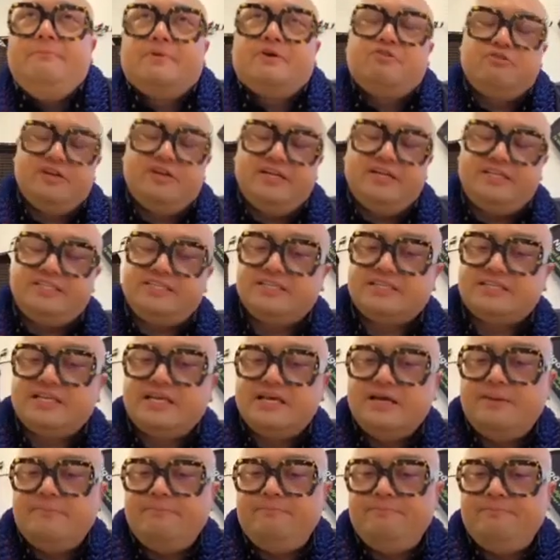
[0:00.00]

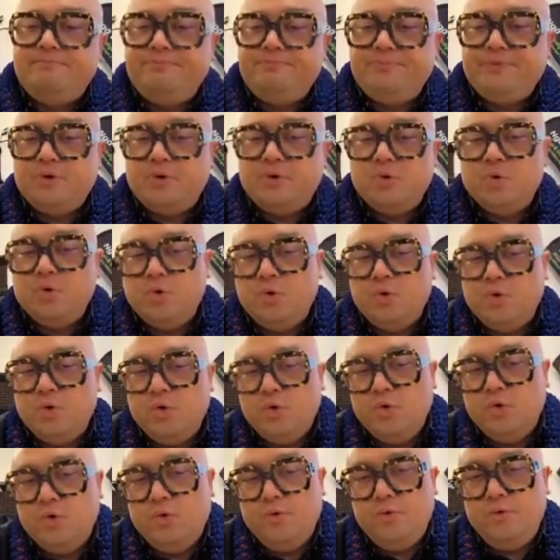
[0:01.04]
criticism
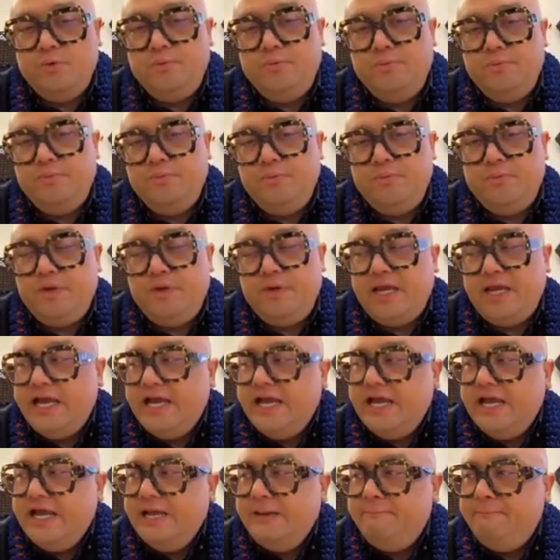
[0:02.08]
or
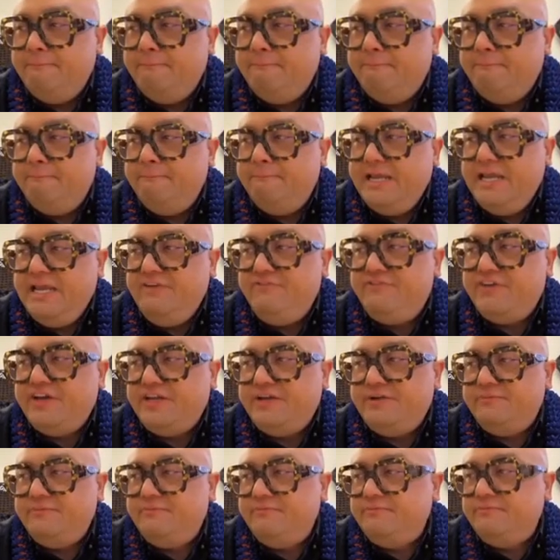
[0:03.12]

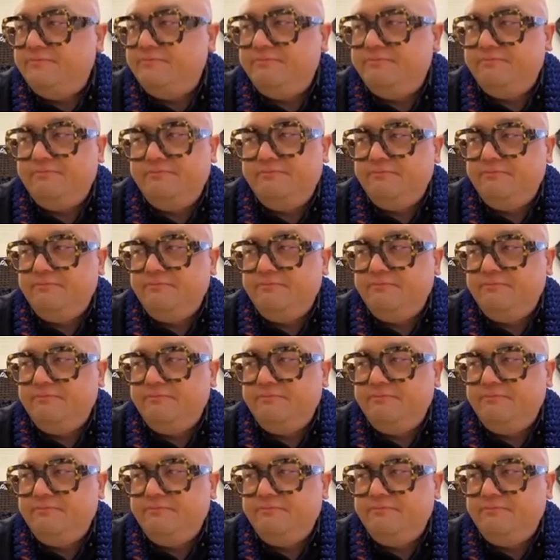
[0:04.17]
even